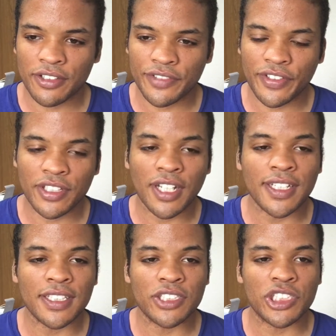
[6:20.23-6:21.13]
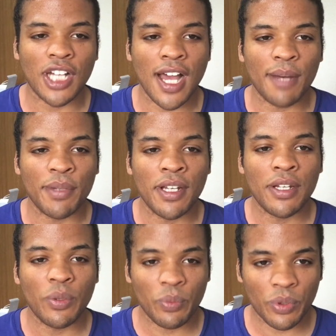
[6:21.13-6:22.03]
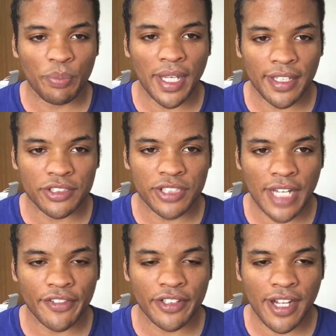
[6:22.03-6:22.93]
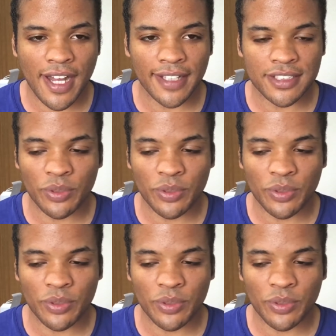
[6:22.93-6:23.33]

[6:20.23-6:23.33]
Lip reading: If you're lucky, the job will pay your travel costs.